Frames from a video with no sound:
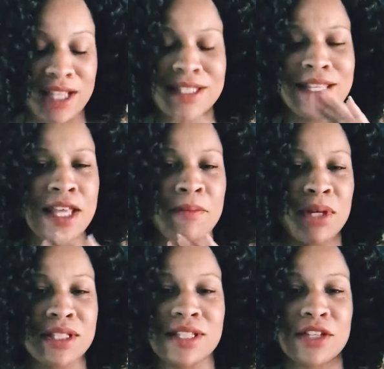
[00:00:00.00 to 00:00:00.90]
I see that
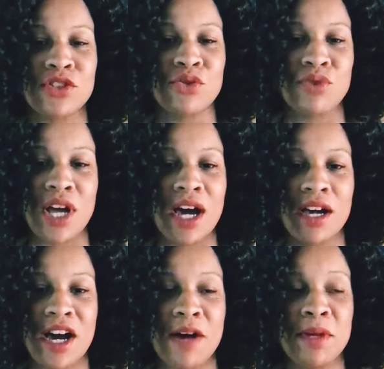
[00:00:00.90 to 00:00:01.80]
mother suckers do
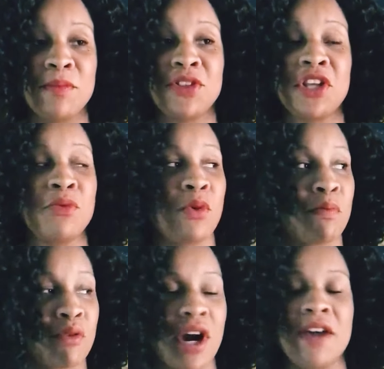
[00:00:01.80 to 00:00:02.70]
not comment, but they will
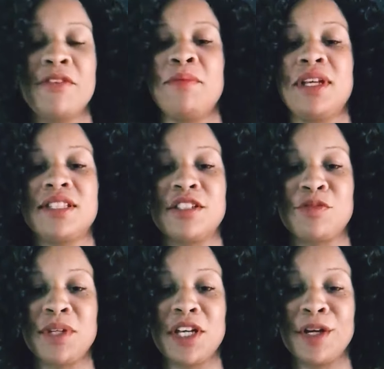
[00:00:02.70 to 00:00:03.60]
private message
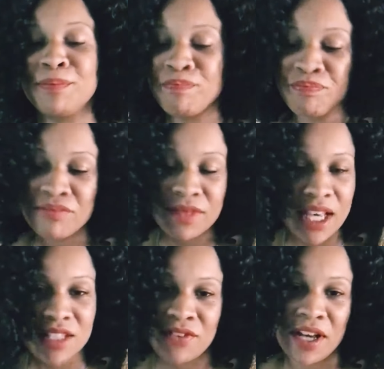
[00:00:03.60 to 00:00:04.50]
me up.
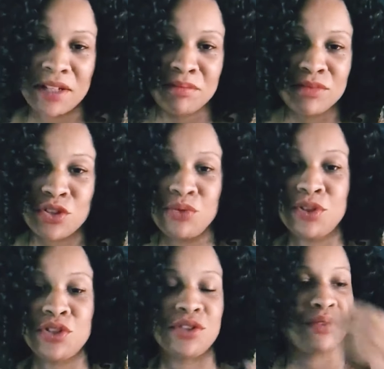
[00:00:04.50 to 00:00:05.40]
That's fine. Do
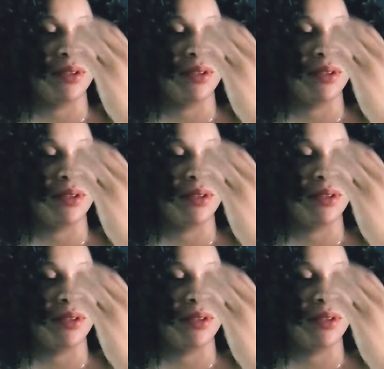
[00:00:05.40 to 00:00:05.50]
what you do.